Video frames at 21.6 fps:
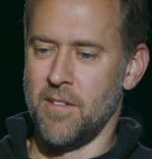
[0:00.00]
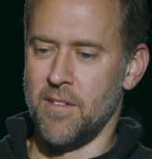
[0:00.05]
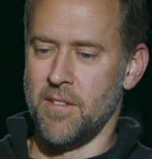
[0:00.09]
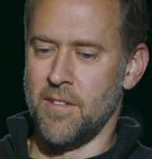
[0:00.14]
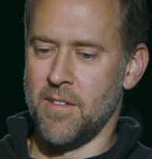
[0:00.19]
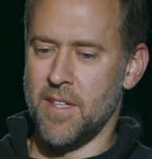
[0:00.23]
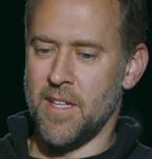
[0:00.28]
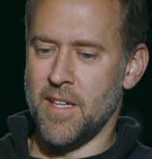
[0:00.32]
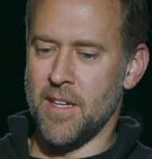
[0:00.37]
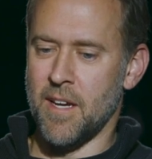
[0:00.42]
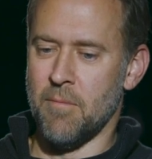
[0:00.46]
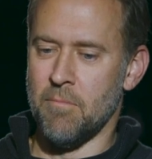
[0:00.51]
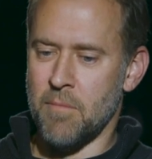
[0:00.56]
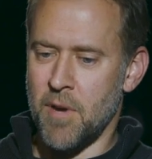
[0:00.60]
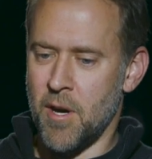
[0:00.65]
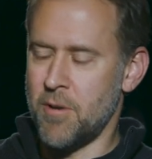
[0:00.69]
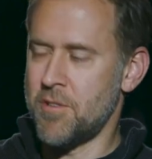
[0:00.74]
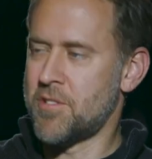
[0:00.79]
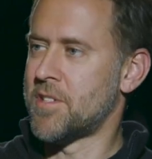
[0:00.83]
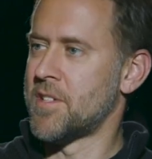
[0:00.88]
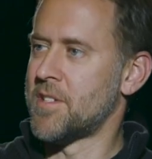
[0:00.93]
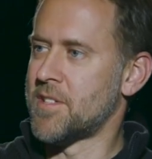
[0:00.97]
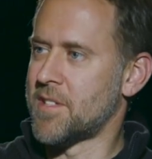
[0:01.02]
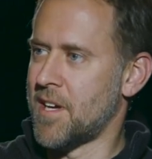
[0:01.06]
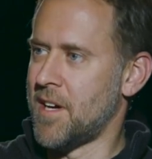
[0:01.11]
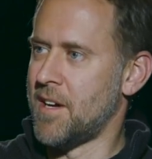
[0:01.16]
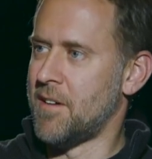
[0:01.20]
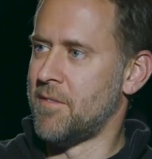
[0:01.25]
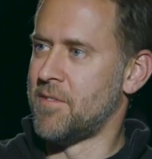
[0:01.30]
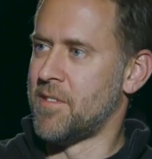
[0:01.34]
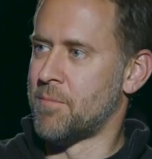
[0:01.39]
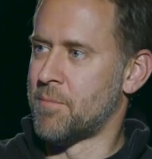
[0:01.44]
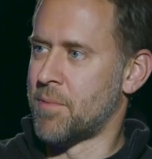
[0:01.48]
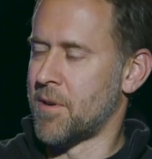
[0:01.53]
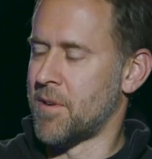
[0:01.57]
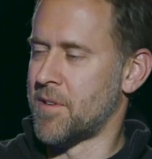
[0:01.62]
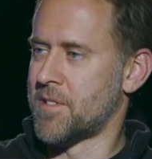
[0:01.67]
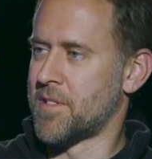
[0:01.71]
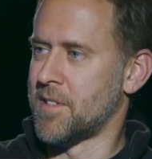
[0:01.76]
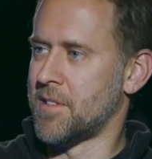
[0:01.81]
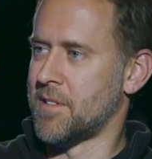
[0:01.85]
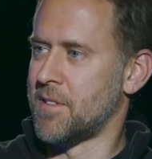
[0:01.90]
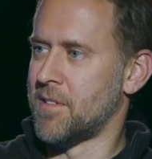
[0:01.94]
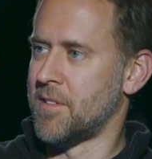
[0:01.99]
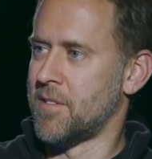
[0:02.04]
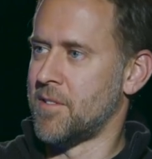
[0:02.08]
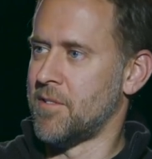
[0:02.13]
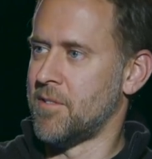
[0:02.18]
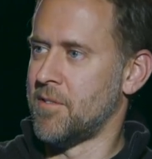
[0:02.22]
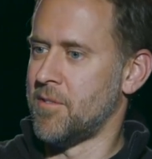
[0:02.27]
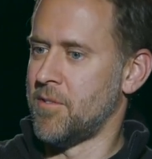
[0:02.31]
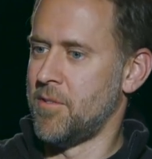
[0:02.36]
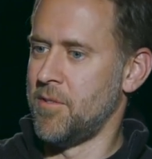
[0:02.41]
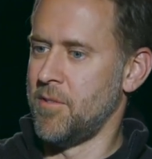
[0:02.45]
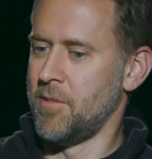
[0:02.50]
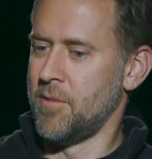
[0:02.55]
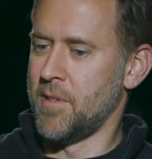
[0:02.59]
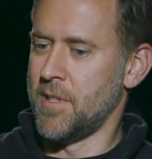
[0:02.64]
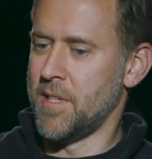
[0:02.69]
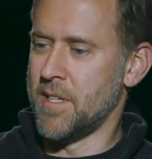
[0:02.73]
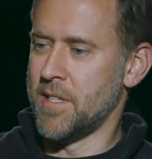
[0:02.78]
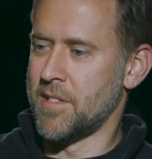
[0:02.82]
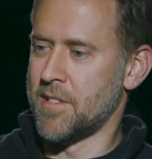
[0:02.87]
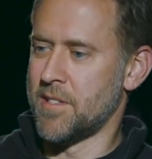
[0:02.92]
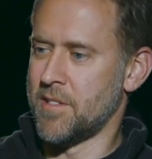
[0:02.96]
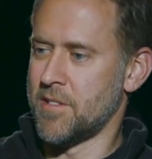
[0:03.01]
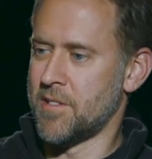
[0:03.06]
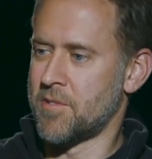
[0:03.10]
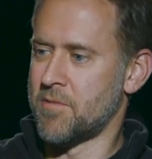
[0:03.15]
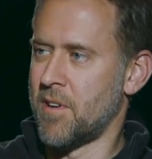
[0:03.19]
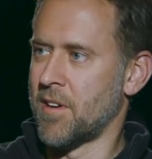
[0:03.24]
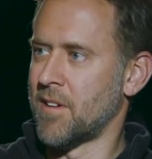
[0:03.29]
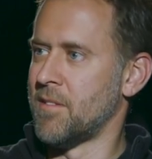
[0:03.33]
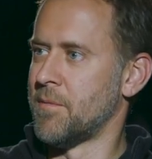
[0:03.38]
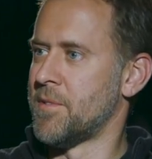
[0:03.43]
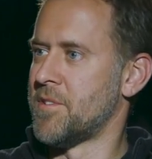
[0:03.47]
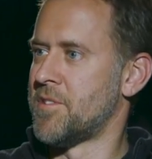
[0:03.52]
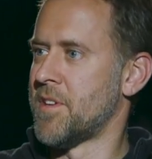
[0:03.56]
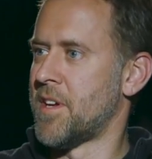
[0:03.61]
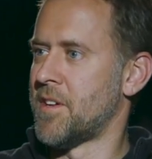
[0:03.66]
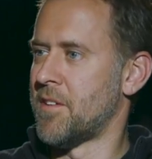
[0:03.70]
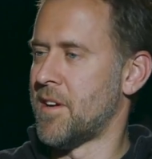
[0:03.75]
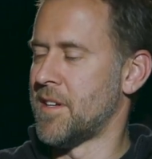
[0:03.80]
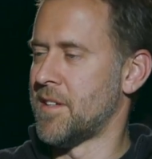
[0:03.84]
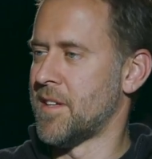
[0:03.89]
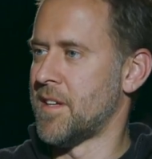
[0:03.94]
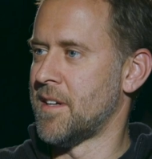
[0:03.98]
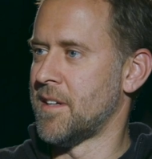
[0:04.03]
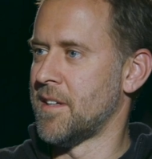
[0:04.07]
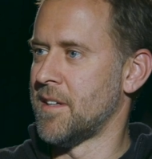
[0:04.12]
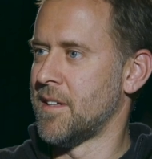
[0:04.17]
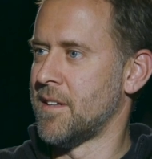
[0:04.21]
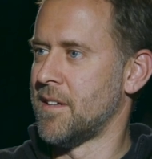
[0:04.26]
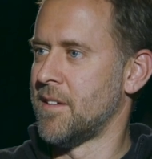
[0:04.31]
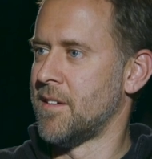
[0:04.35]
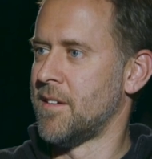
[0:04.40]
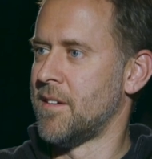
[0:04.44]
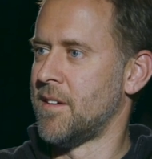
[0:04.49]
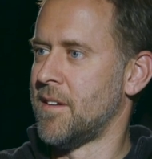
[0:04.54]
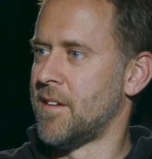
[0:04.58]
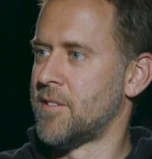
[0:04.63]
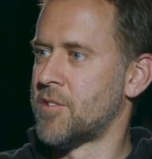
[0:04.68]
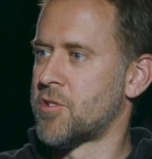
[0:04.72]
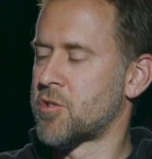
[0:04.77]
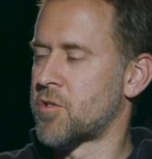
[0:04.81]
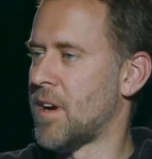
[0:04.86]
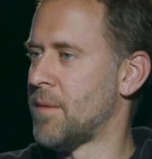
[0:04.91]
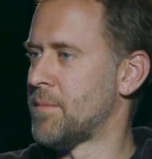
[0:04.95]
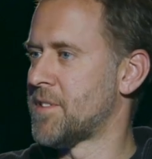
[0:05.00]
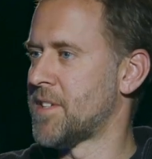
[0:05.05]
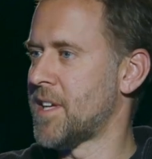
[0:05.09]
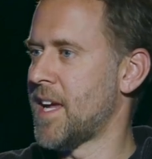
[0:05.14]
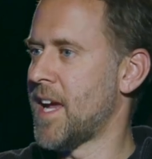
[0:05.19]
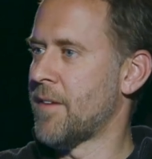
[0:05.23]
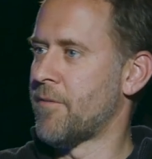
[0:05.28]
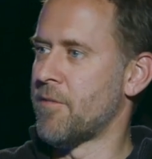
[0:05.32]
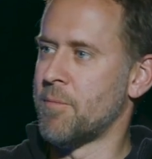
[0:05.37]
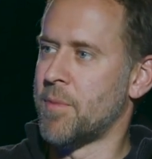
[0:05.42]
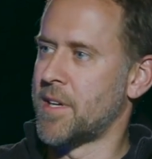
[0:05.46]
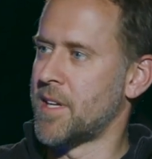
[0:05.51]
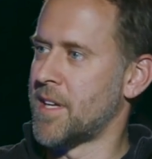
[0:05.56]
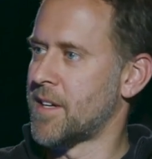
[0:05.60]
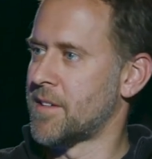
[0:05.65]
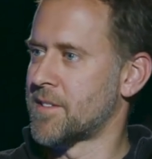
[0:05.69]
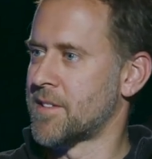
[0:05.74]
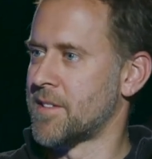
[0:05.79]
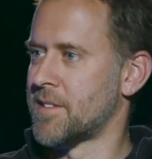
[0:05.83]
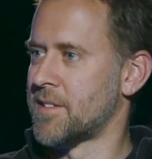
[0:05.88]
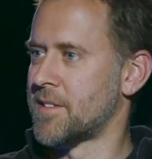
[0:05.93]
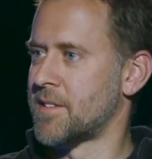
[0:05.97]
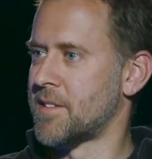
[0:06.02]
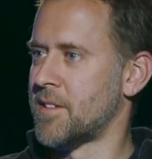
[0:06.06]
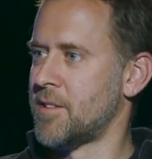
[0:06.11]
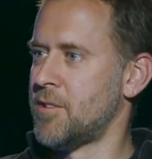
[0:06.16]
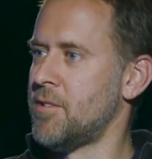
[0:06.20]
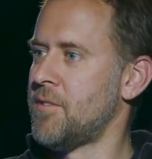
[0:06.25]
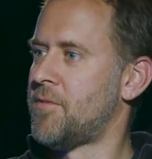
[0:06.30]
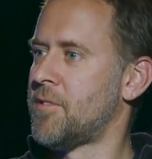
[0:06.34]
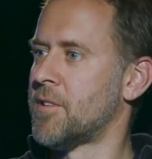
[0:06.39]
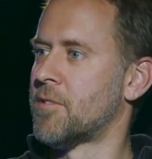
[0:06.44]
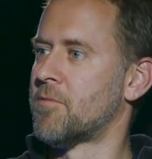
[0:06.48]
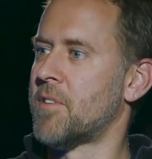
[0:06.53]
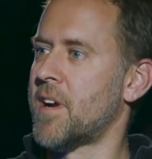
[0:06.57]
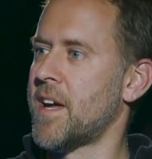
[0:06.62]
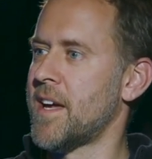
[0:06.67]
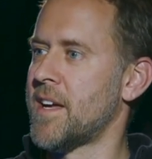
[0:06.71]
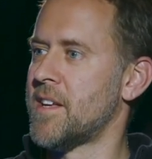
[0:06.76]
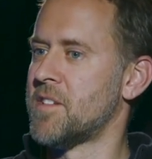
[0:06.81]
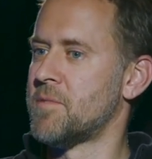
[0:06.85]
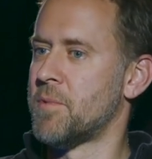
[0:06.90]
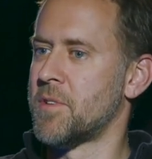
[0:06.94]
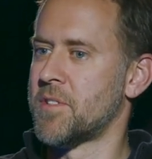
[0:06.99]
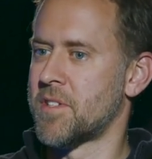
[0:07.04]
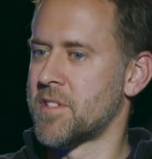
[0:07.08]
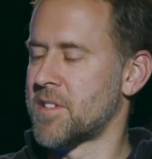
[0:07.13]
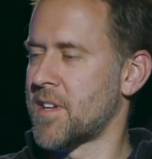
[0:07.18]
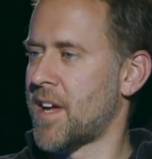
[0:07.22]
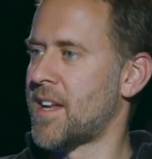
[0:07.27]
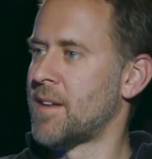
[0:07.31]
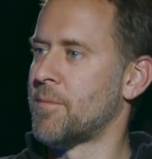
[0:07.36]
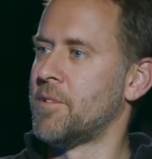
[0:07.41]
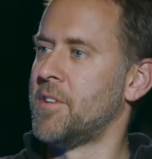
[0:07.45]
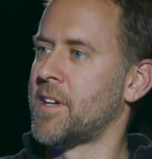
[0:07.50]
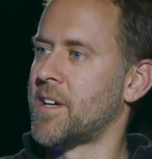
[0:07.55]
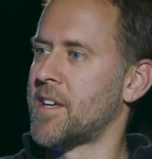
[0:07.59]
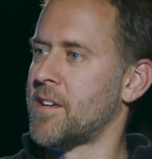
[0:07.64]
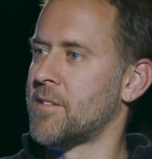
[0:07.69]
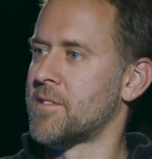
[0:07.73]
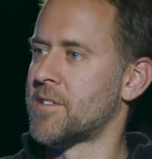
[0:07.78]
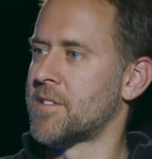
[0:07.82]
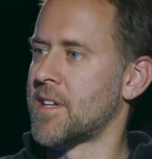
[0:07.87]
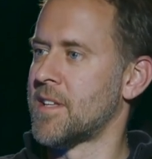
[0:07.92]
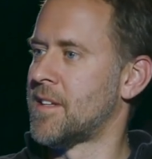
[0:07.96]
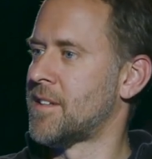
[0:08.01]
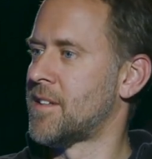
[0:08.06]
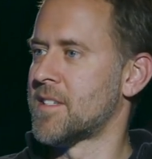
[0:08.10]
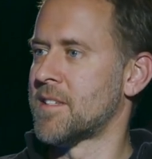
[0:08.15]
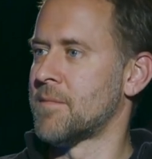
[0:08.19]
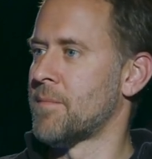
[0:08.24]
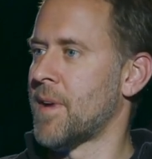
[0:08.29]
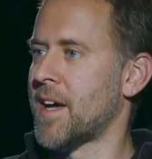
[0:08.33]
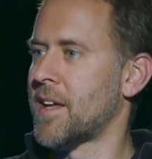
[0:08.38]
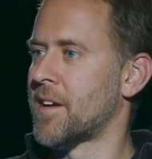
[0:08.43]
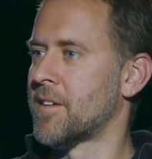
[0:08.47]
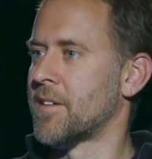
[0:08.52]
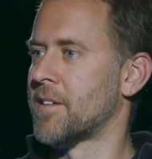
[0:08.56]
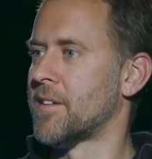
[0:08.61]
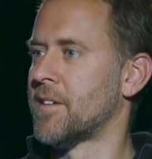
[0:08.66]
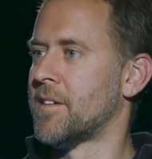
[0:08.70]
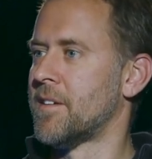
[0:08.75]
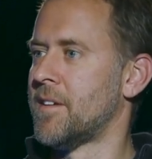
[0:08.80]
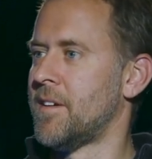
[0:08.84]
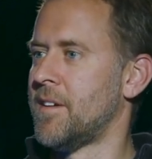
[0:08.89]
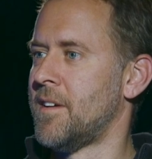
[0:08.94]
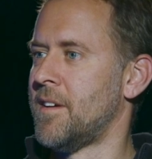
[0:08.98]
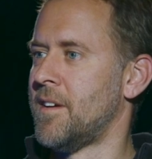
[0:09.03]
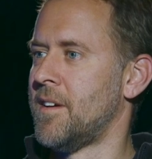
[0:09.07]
the emotions of the person who is struggling with gender identity, mm-hmm, trumps everybody else's. So you feel rage, but society would look at you and say, that doesn't matter. Yeah.